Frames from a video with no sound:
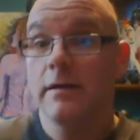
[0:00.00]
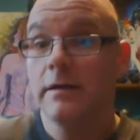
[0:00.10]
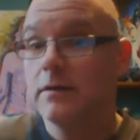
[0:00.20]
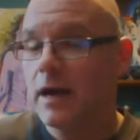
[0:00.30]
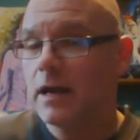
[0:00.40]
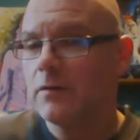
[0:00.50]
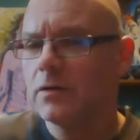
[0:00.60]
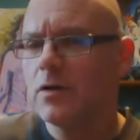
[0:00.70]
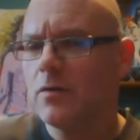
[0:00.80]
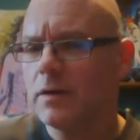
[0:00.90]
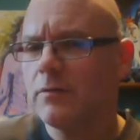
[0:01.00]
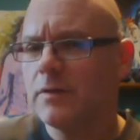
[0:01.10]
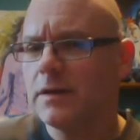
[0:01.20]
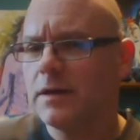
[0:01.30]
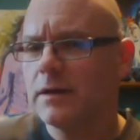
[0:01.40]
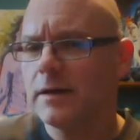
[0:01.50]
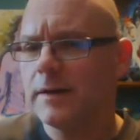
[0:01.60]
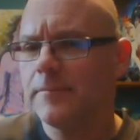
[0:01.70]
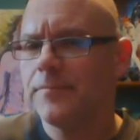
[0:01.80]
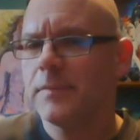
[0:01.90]
You're kind of going like with
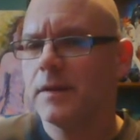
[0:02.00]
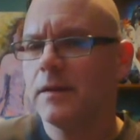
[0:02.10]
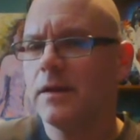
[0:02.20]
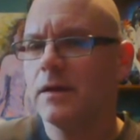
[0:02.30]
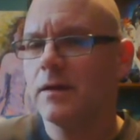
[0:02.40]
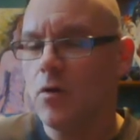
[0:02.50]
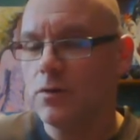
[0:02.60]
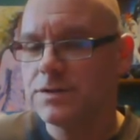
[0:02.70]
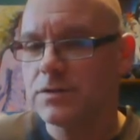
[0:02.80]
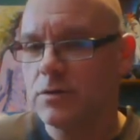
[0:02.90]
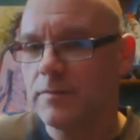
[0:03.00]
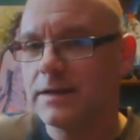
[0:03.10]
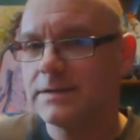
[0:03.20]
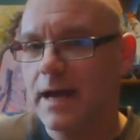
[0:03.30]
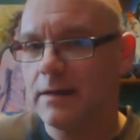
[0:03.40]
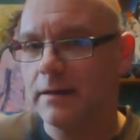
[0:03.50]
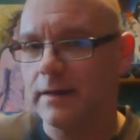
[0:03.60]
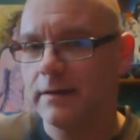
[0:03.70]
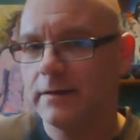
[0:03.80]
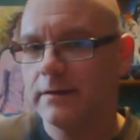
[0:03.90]
the old school
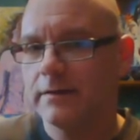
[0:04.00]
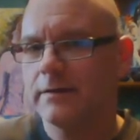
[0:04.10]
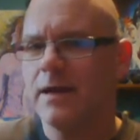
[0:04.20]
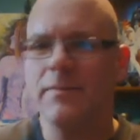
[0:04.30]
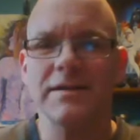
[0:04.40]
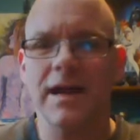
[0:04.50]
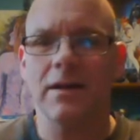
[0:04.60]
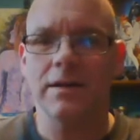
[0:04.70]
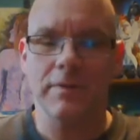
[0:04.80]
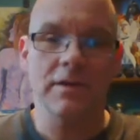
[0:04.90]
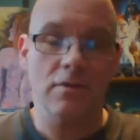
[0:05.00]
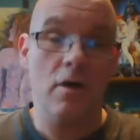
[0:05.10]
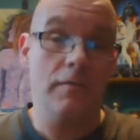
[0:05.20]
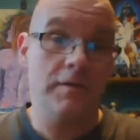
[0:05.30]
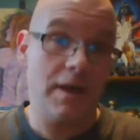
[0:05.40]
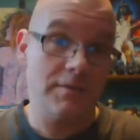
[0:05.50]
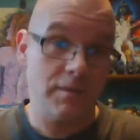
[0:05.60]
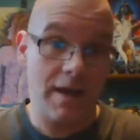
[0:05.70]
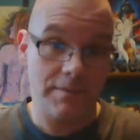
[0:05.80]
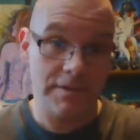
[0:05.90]
mentality, or not mentality, but oftentimes
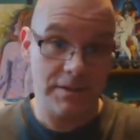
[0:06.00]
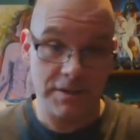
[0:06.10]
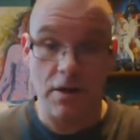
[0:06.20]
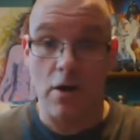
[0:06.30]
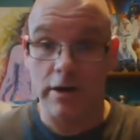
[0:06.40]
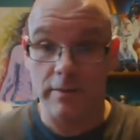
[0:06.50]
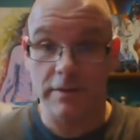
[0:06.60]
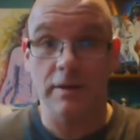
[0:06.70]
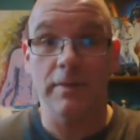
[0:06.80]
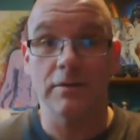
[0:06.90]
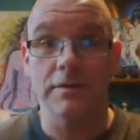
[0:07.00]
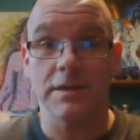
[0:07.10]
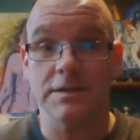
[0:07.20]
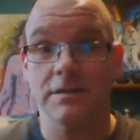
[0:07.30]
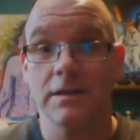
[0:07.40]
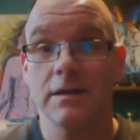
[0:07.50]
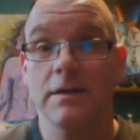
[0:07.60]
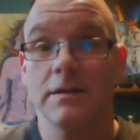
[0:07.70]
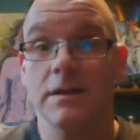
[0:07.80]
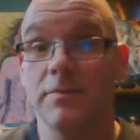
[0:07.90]
what happens is there's an argument about this,
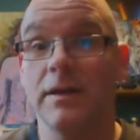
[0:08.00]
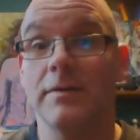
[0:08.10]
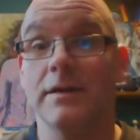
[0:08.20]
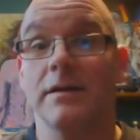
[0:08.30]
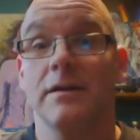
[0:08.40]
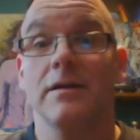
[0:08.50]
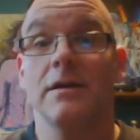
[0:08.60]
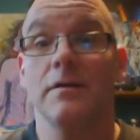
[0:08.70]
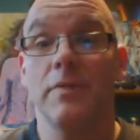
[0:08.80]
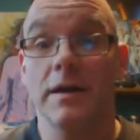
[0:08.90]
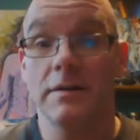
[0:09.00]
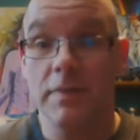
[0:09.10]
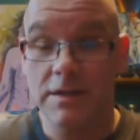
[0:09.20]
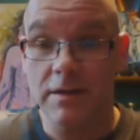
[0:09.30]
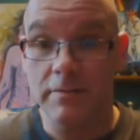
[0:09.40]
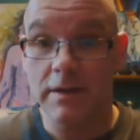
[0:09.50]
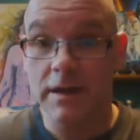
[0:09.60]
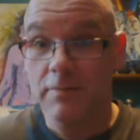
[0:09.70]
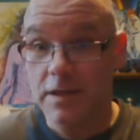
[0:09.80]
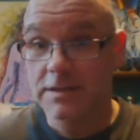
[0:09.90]
the polemic, by somebody
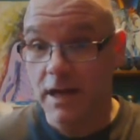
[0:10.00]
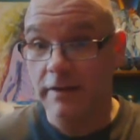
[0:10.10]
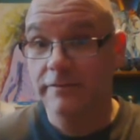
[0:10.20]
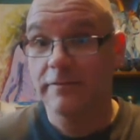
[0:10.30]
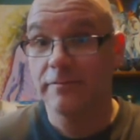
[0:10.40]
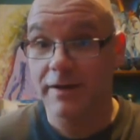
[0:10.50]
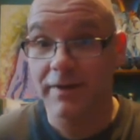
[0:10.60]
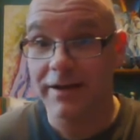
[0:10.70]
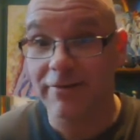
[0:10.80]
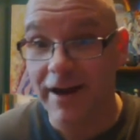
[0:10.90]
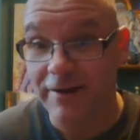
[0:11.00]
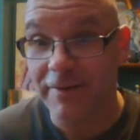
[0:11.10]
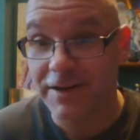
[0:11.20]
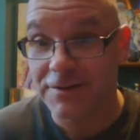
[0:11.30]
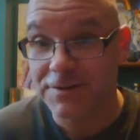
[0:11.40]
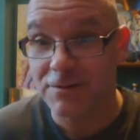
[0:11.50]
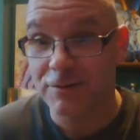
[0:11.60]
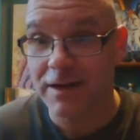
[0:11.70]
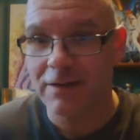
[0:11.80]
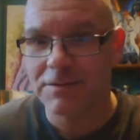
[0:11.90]
like myself, by my crowd, by the old school
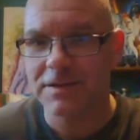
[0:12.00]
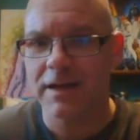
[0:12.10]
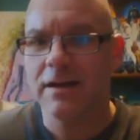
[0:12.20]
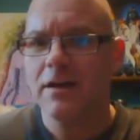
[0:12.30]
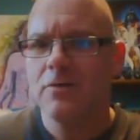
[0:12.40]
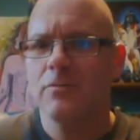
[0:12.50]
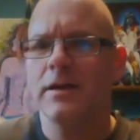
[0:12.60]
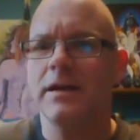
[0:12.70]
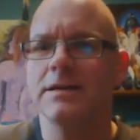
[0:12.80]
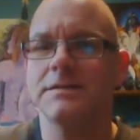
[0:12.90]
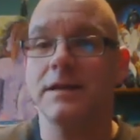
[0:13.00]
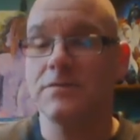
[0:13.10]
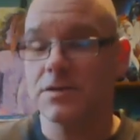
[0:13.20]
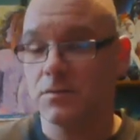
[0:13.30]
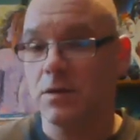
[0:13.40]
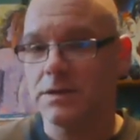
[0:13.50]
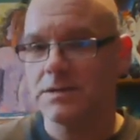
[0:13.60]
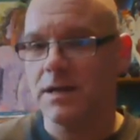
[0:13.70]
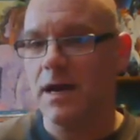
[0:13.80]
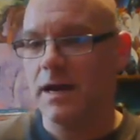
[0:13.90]
crowd, would say, well, hey, instead of just rolling
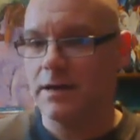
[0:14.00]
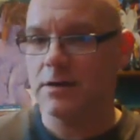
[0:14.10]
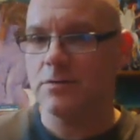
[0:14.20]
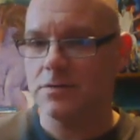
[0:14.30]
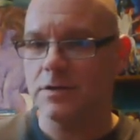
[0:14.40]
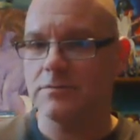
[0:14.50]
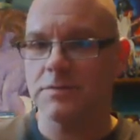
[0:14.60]
this die, I'm going to go,